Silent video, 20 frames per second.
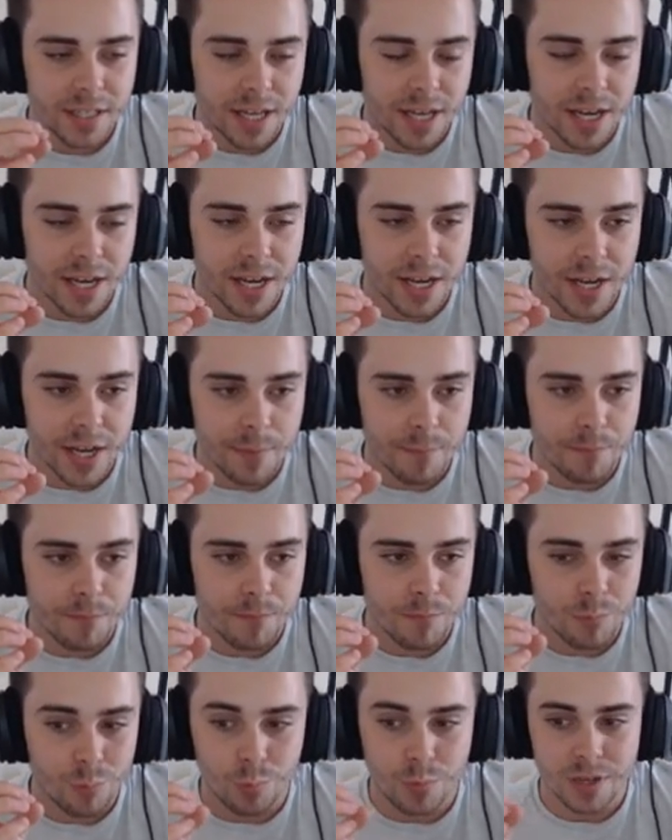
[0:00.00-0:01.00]
Um,
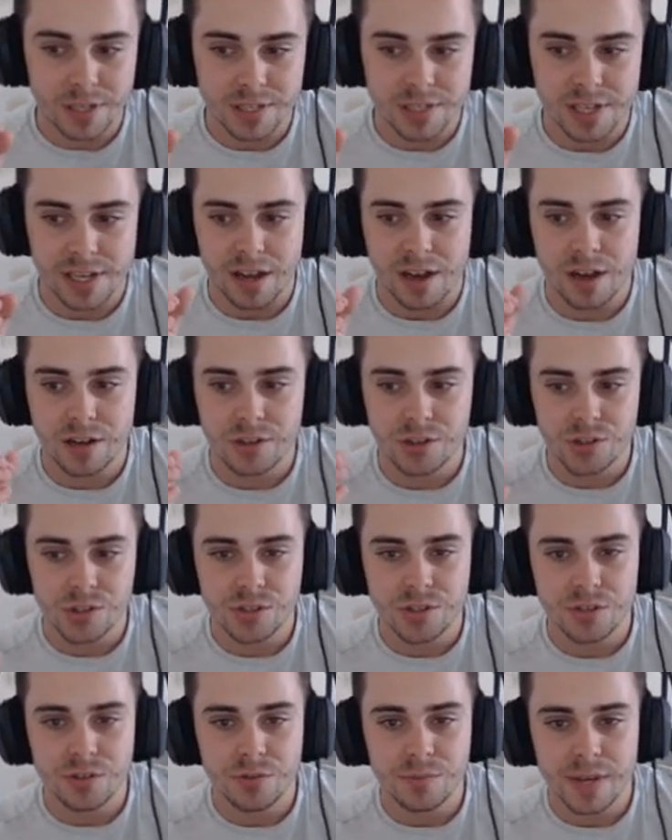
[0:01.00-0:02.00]
it's like
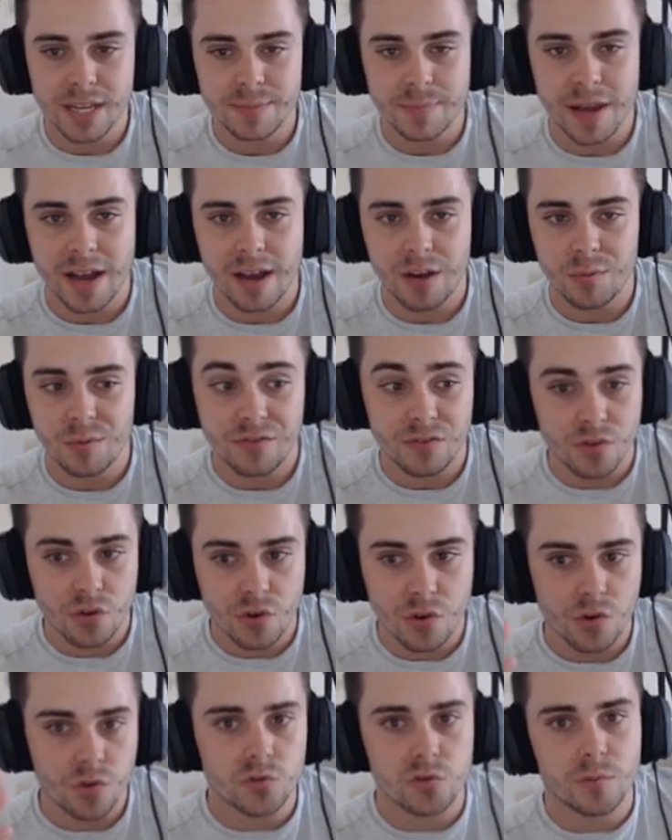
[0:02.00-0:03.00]
102 base power with
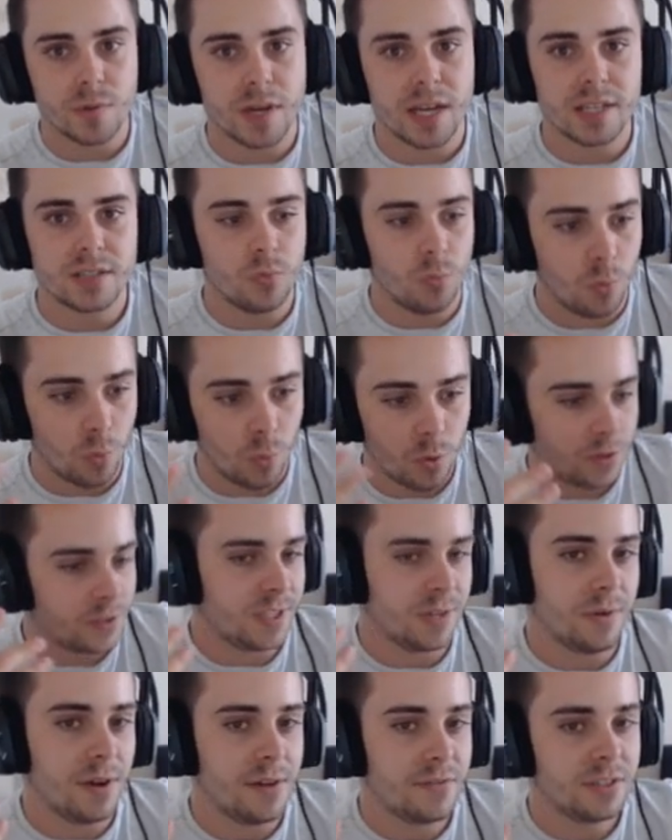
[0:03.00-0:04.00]
no drawbacks
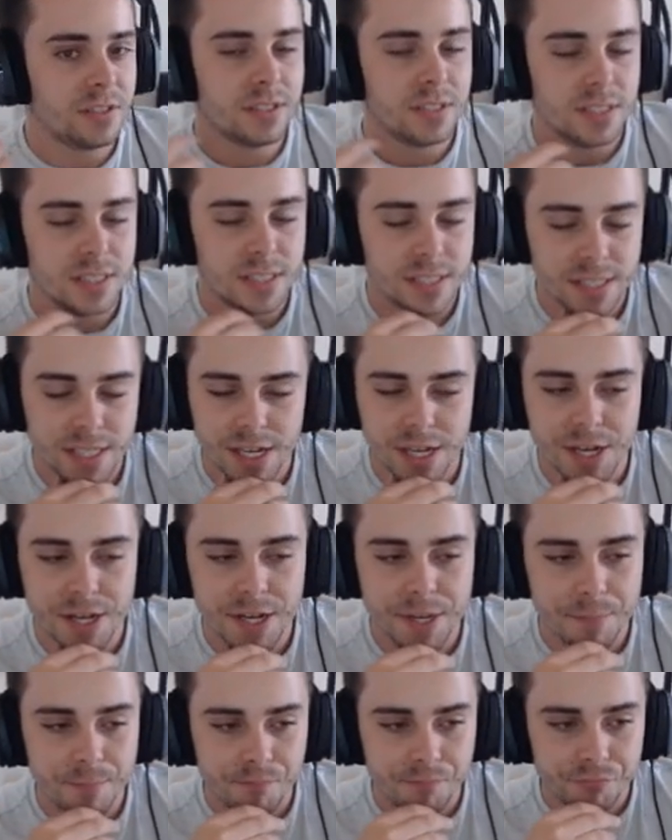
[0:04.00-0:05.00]
whatsoever.
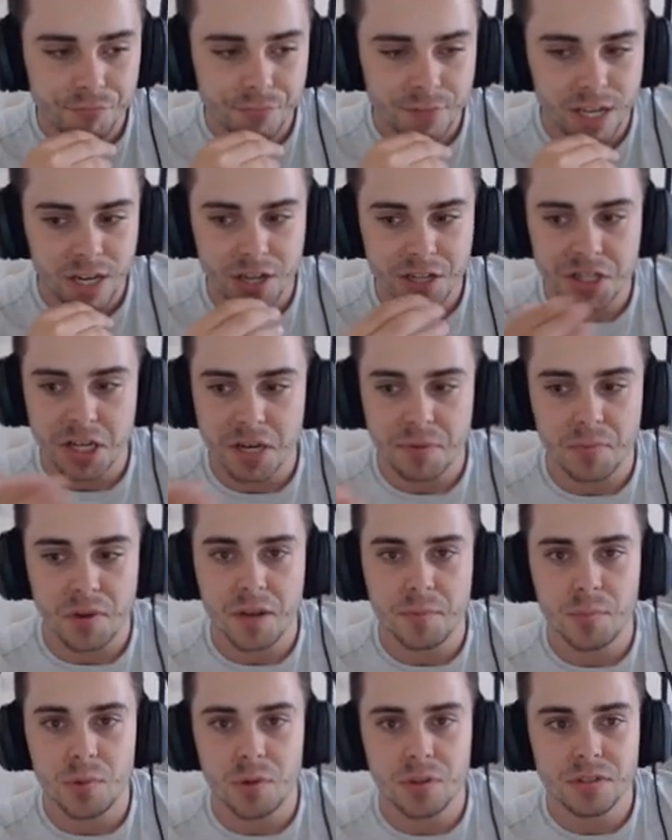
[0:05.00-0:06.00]
Um, and I gen my
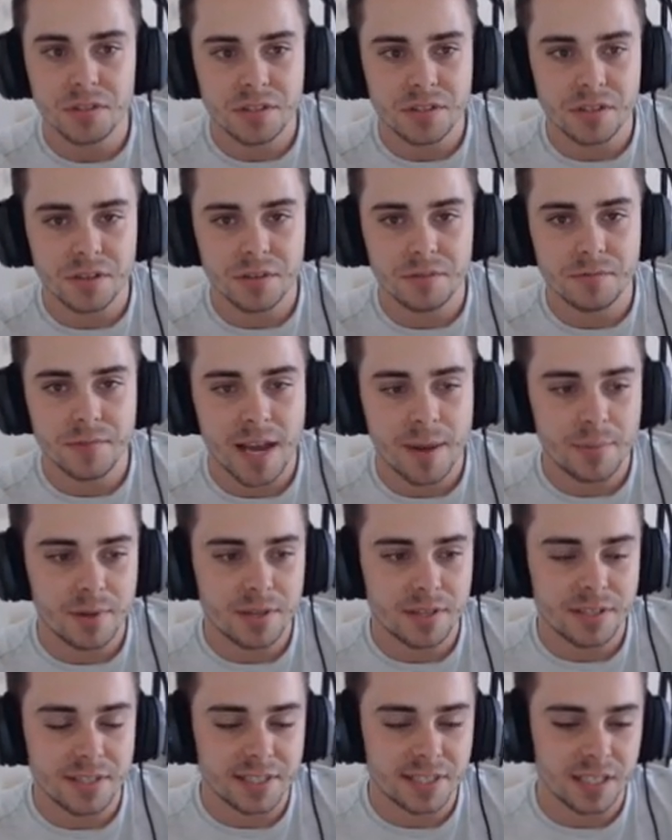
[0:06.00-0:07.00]
own mons, so
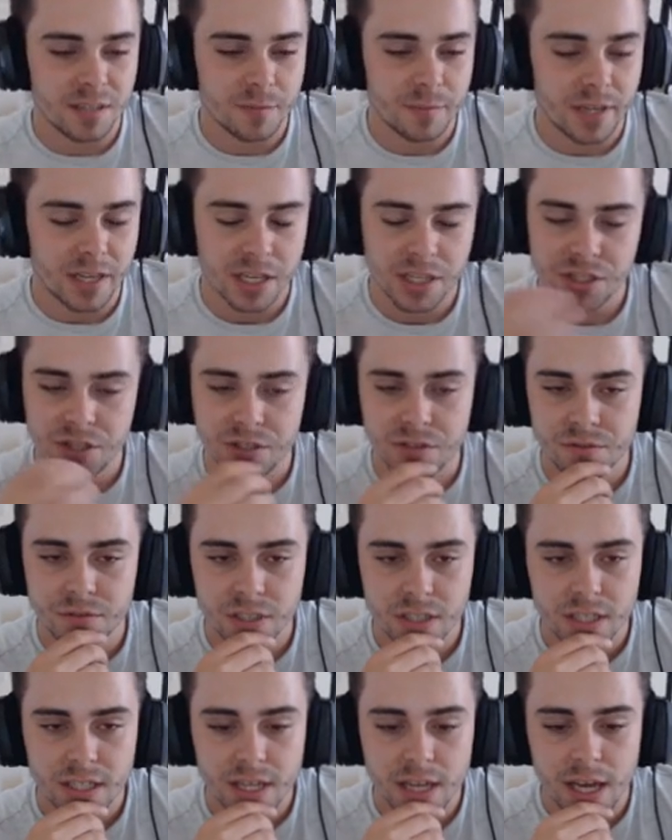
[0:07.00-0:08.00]
happiness isn't going to be an issue.
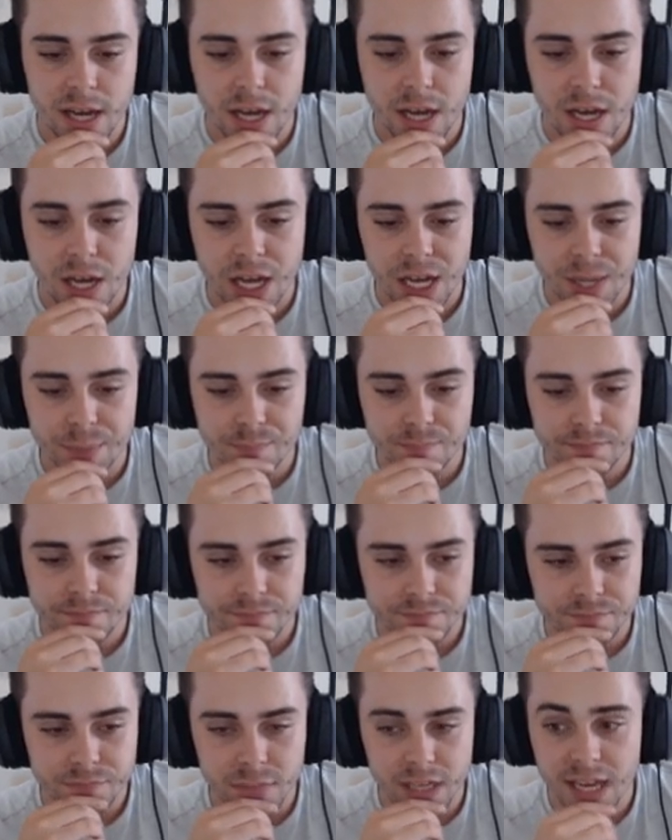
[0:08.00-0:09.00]
Um,
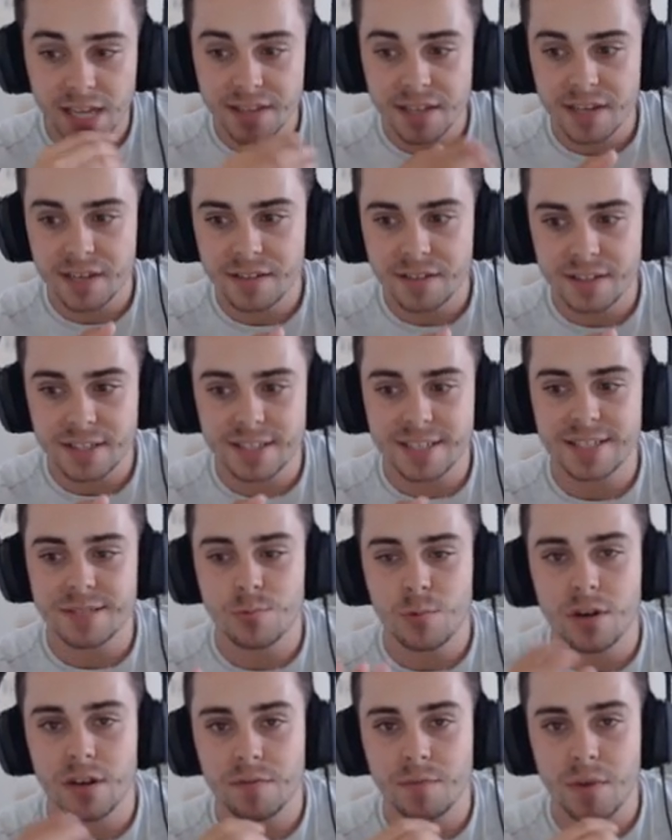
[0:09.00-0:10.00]
and then this is
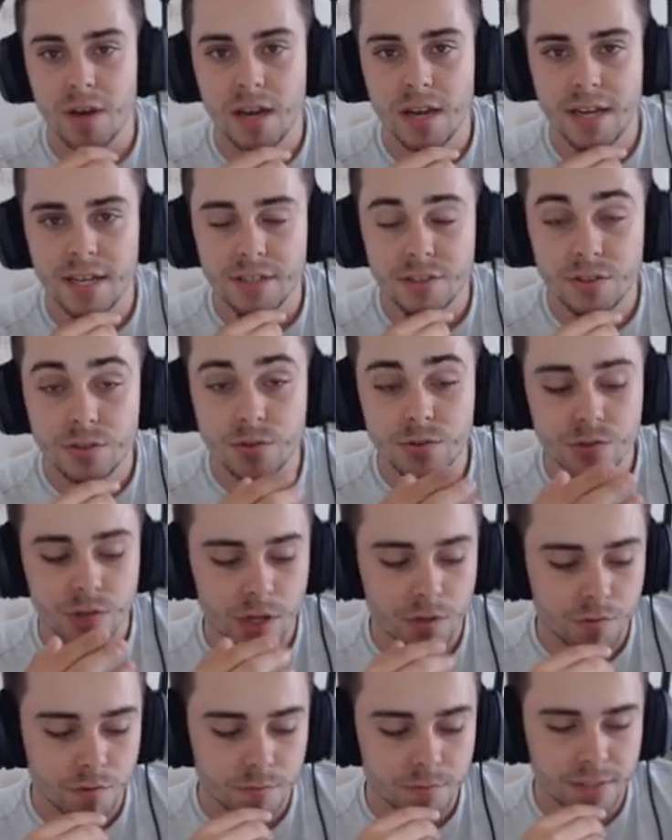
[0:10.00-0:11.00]
one of my two
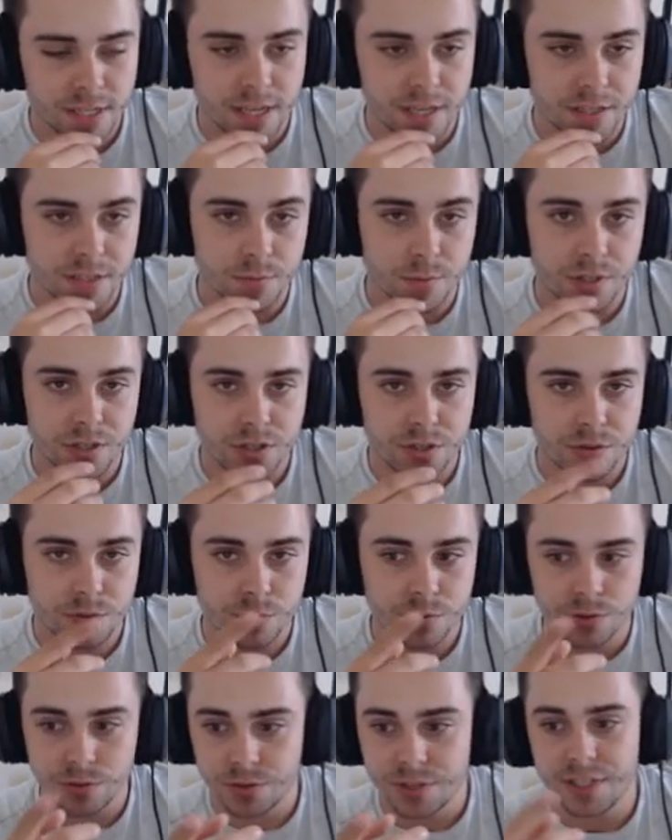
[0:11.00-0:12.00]
trick room setters, which
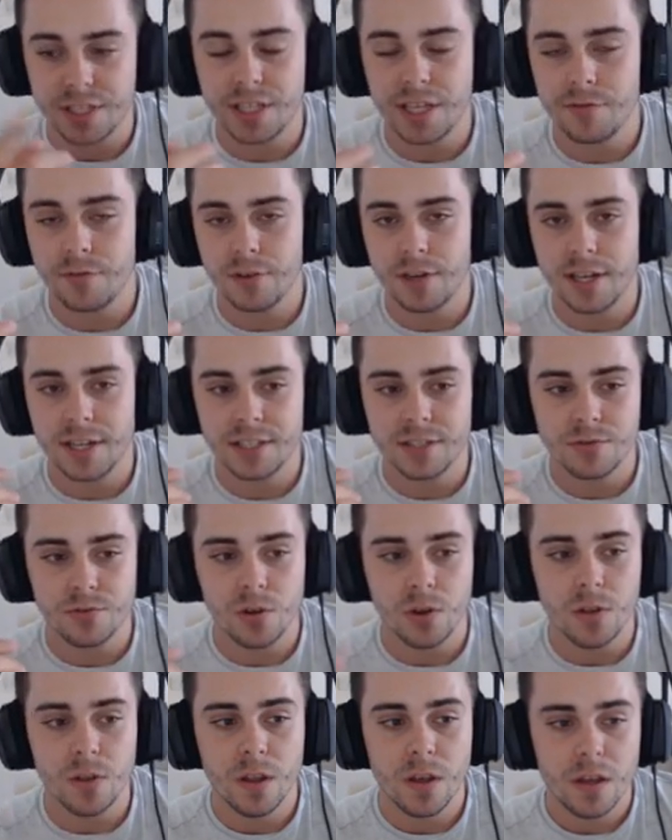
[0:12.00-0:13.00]
you'll see the other one later
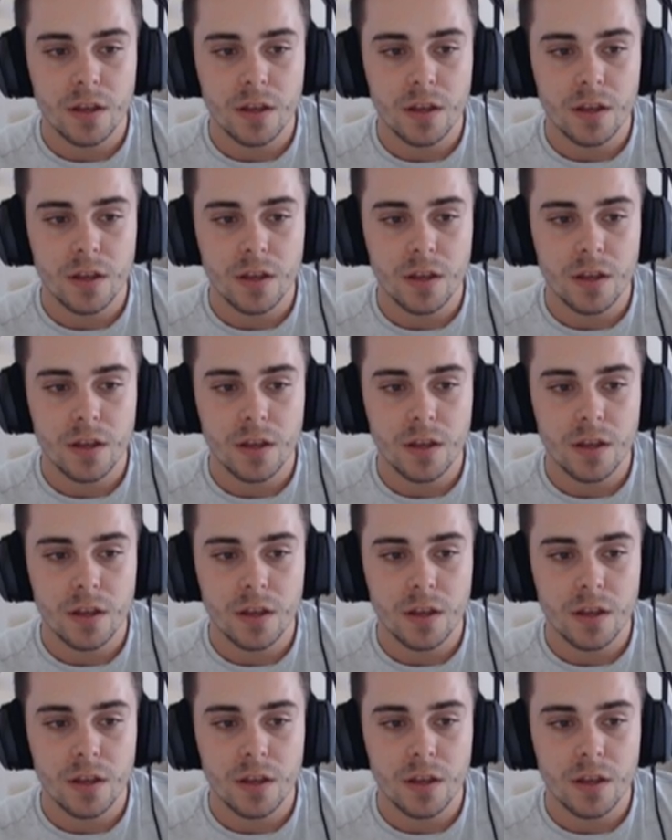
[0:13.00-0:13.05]
on.